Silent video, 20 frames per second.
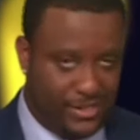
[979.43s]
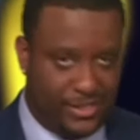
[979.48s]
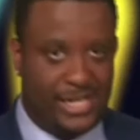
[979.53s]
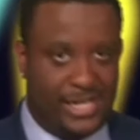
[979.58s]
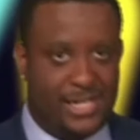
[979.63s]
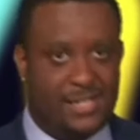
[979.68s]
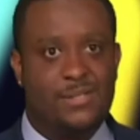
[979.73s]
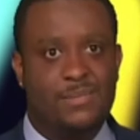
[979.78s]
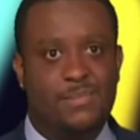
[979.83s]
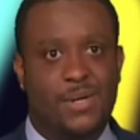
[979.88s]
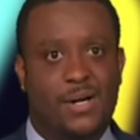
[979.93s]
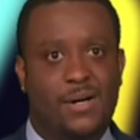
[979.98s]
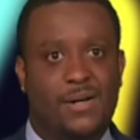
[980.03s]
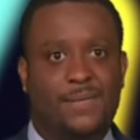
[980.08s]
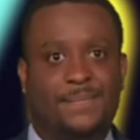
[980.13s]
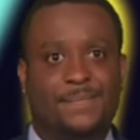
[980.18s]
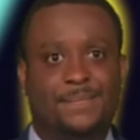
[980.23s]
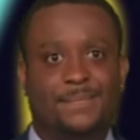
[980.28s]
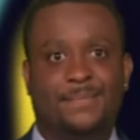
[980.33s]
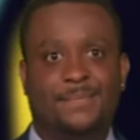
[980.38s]
I'll
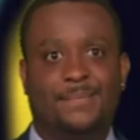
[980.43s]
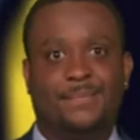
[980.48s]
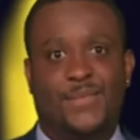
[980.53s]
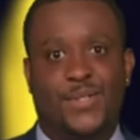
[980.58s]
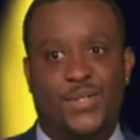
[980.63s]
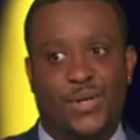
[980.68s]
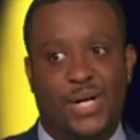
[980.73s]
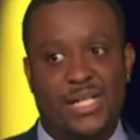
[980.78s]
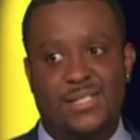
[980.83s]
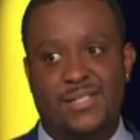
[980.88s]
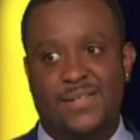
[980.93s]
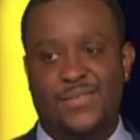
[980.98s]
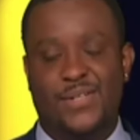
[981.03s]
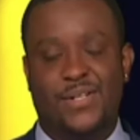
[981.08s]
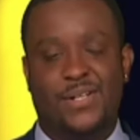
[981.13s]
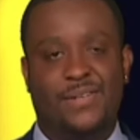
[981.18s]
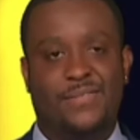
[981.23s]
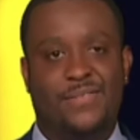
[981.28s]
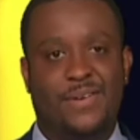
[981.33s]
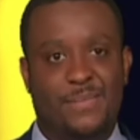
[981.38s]
get you guys tomorrow.
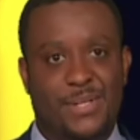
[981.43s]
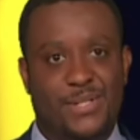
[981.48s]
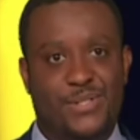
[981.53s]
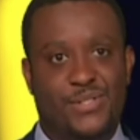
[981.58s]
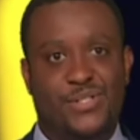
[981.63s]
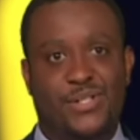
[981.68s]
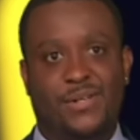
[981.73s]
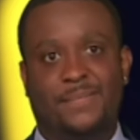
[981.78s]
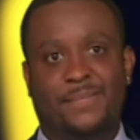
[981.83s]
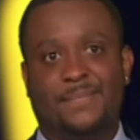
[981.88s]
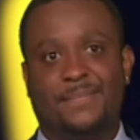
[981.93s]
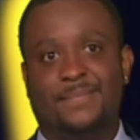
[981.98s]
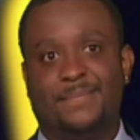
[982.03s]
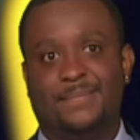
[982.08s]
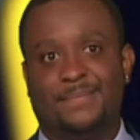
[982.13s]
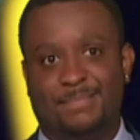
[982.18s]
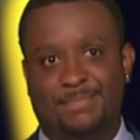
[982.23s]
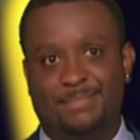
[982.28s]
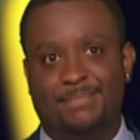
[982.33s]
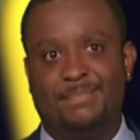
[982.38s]
The rest of you, if
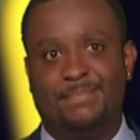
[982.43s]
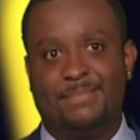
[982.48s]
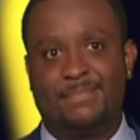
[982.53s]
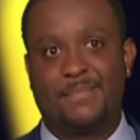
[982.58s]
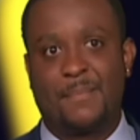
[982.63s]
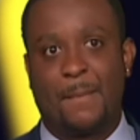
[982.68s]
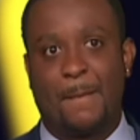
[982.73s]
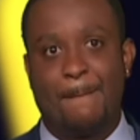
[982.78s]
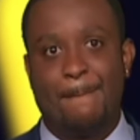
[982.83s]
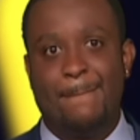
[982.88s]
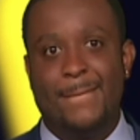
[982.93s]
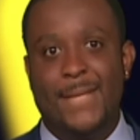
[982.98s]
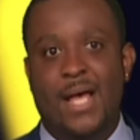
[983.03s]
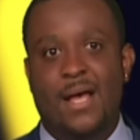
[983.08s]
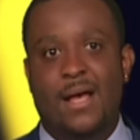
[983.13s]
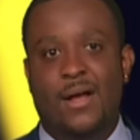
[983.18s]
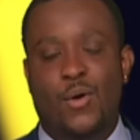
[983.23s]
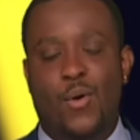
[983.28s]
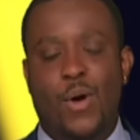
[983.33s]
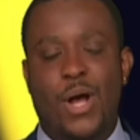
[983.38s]
I missed you.
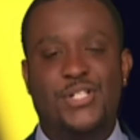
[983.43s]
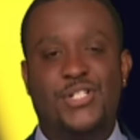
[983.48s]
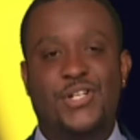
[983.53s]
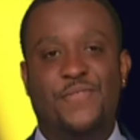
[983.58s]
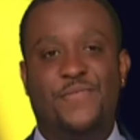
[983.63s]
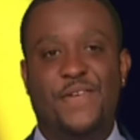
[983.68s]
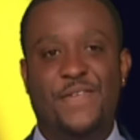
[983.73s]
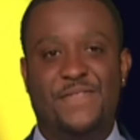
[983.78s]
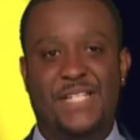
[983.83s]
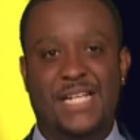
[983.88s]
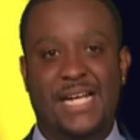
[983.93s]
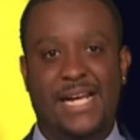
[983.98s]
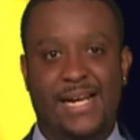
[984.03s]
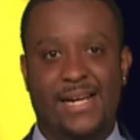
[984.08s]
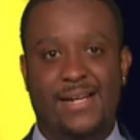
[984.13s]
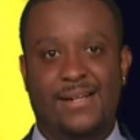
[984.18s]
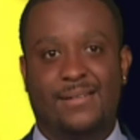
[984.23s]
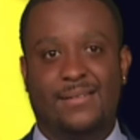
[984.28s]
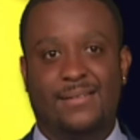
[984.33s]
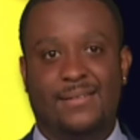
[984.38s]

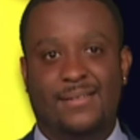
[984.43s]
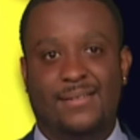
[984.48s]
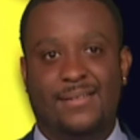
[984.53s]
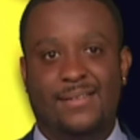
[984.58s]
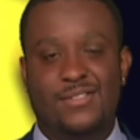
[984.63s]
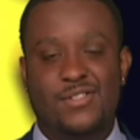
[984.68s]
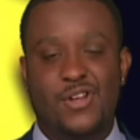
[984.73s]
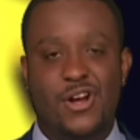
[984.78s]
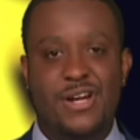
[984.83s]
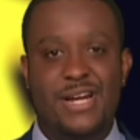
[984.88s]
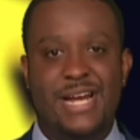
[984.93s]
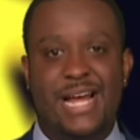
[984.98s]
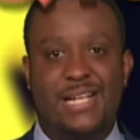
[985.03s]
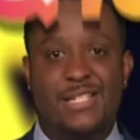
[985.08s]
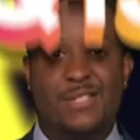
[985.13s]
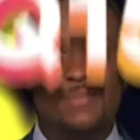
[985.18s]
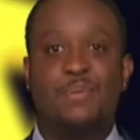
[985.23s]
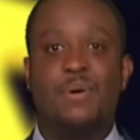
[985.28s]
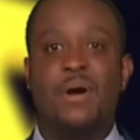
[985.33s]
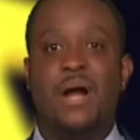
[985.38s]
Question 15
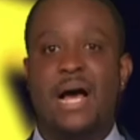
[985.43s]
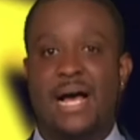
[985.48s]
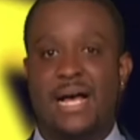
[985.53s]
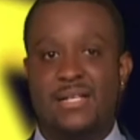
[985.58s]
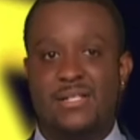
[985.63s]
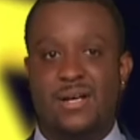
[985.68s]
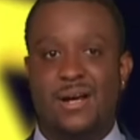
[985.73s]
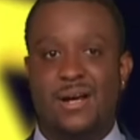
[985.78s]
is our